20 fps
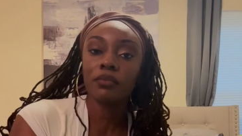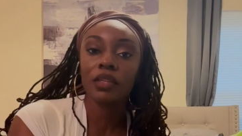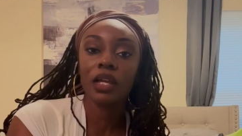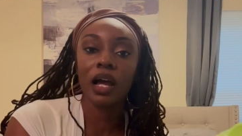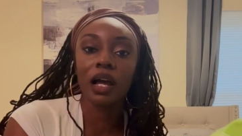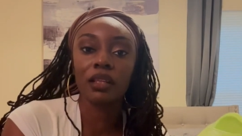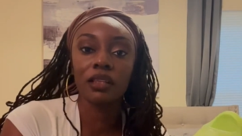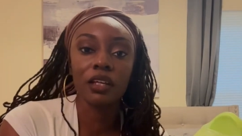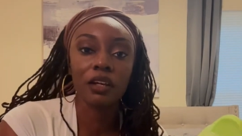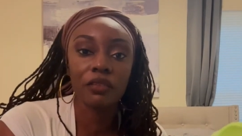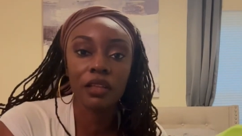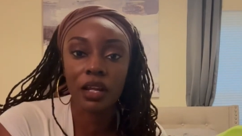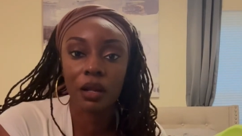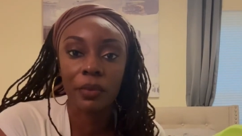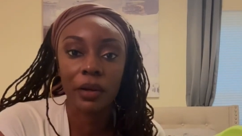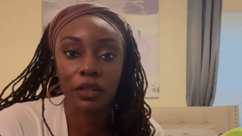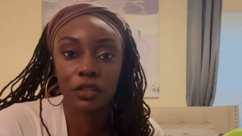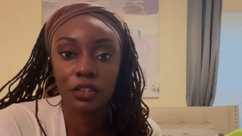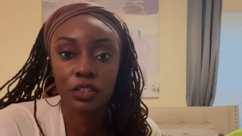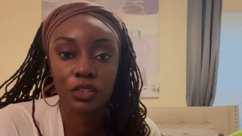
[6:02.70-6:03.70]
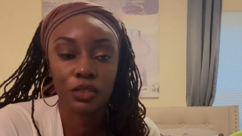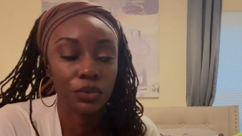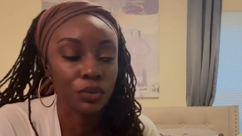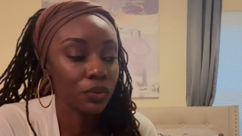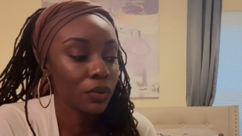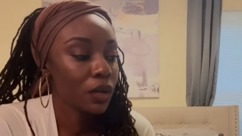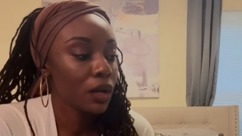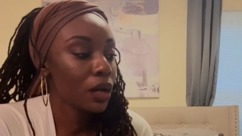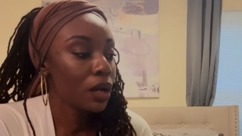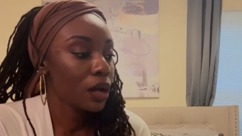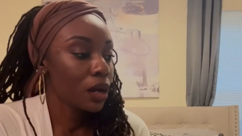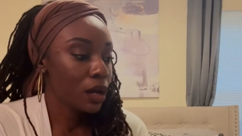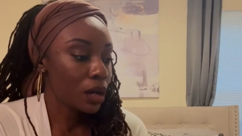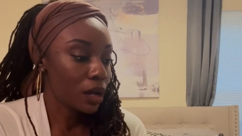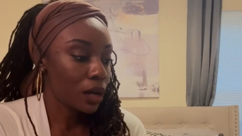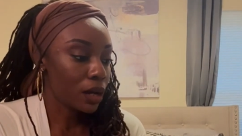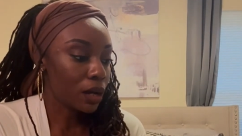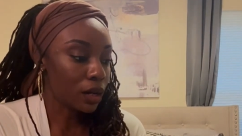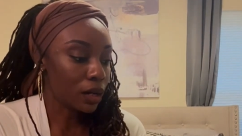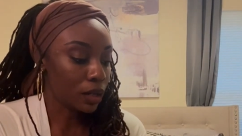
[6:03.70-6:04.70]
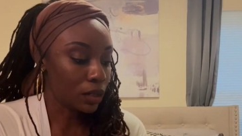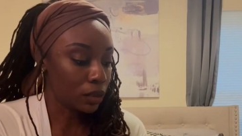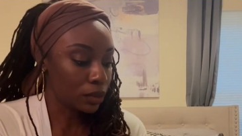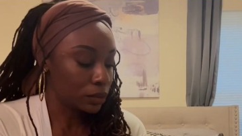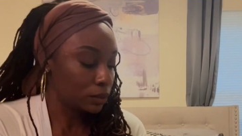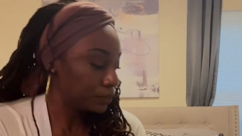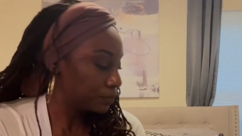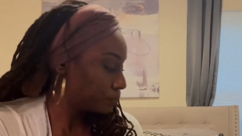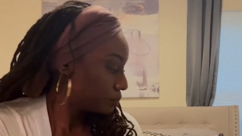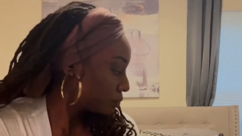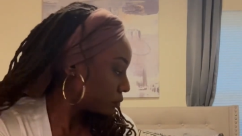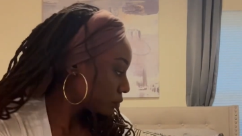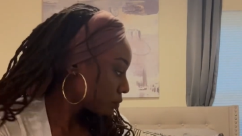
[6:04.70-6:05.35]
I love that about the shoe. Um,